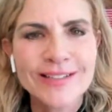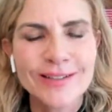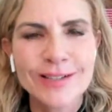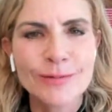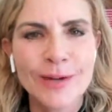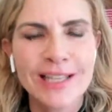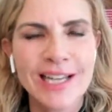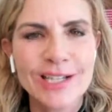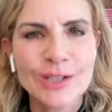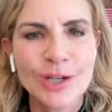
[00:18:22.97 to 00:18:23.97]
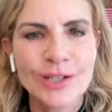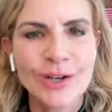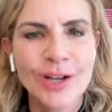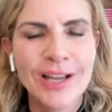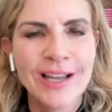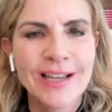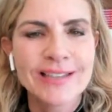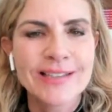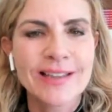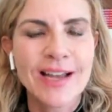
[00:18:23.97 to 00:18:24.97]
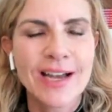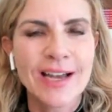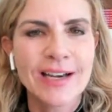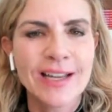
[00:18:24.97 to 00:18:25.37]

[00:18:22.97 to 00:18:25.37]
So that's why I latch on to that.